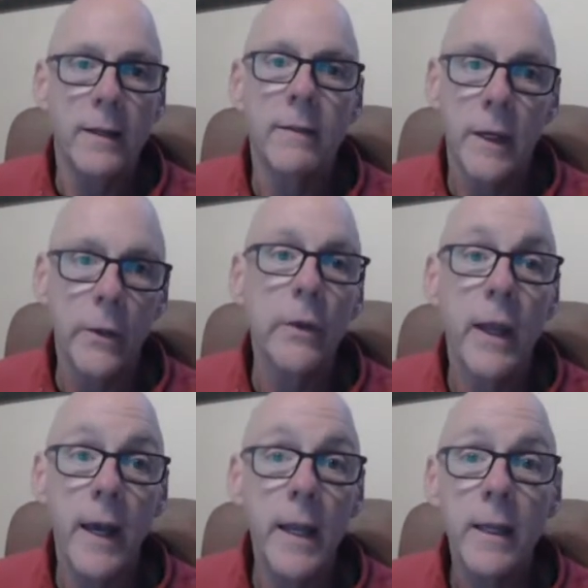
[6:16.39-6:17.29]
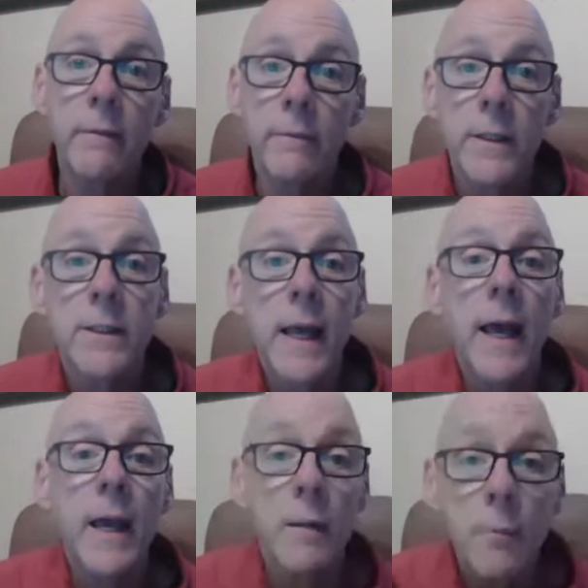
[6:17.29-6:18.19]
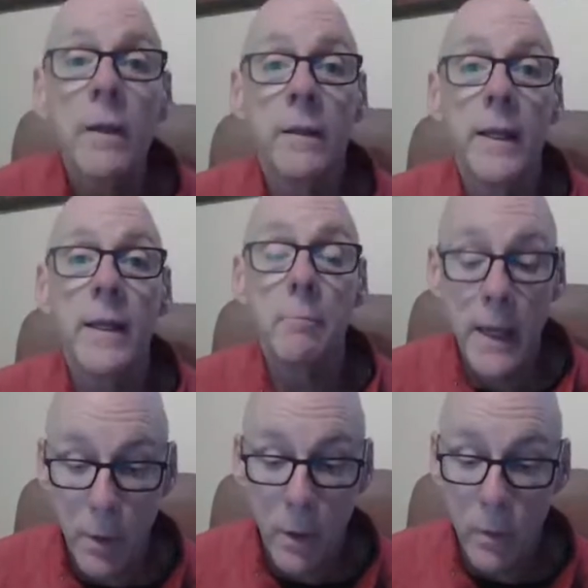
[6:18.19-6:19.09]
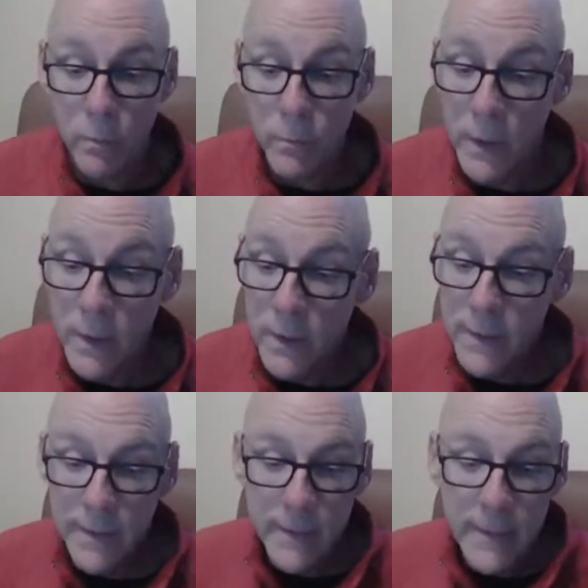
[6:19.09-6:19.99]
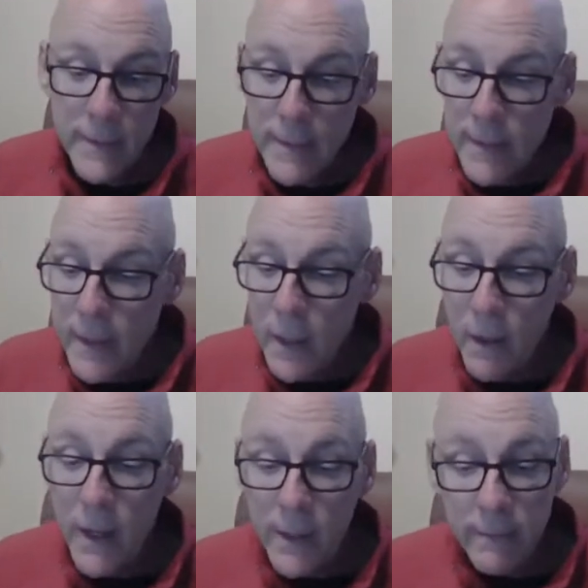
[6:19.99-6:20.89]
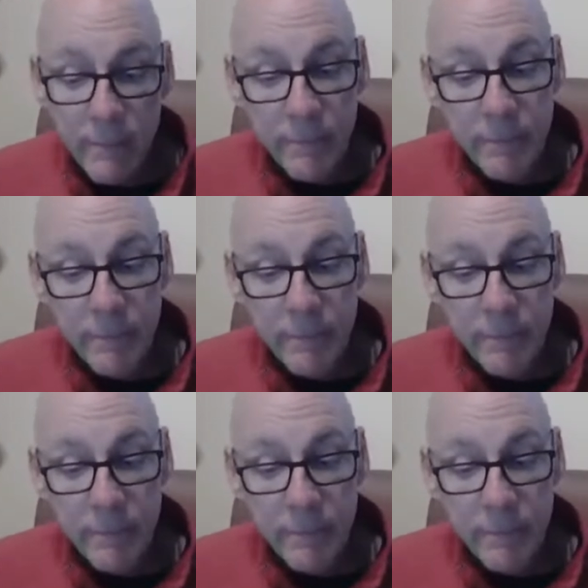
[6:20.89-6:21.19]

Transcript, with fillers: Okay, the same in baseball. All right.